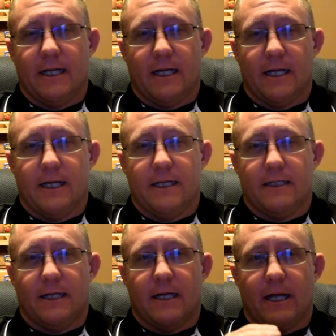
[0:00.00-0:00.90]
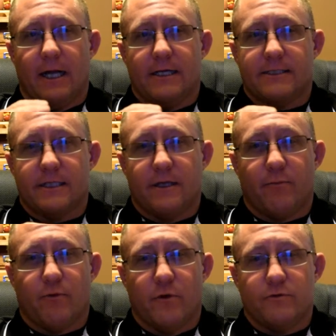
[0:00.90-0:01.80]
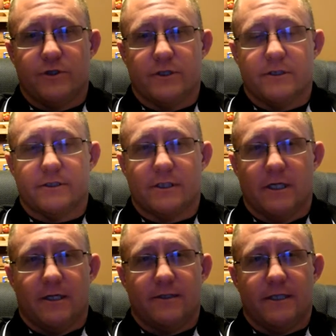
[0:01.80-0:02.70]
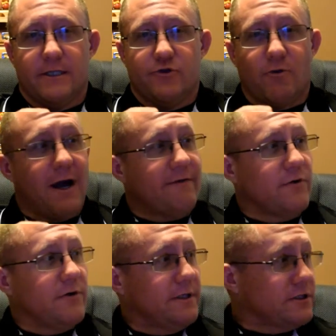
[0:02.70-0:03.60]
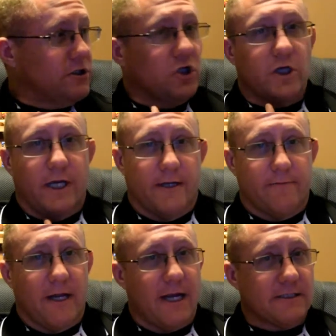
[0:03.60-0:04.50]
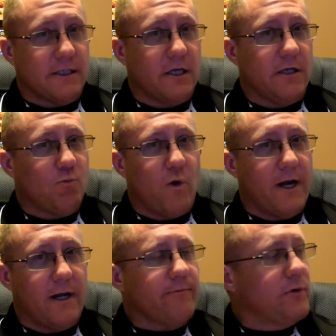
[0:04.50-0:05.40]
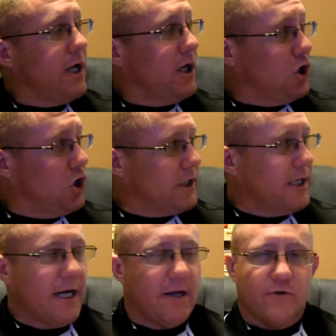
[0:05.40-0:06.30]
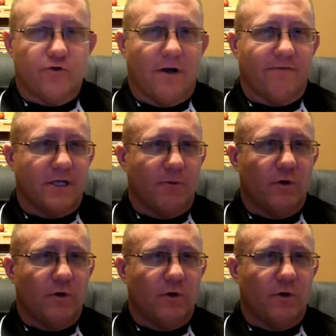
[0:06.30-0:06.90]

and as he approaches, the driver is looking, has the gun waiting, and looking out the driver's side.